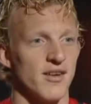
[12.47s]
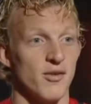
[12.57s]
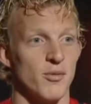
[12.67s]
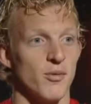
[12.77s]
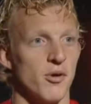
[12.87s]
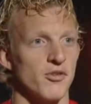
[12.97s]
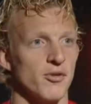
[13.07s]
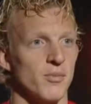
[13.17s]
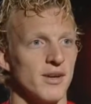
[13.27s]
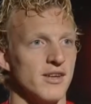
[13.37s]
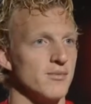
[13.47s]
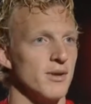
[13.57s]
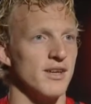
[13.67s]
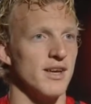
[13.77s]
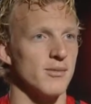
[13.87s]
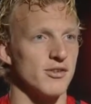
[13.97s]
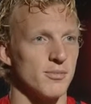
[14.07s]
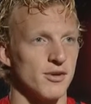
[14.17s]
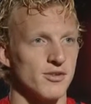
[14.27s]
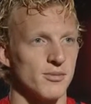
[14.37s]
everyone wants to play as many games as
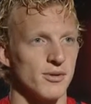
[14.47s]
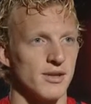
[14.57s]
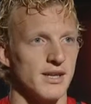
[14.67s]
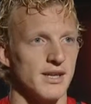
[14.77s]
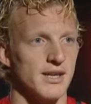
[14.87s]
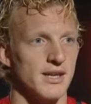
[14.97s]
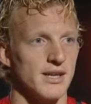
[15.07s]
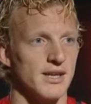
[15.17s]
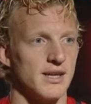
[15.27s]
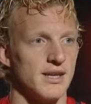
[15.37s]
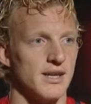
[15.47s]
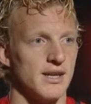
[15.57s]
possible, and it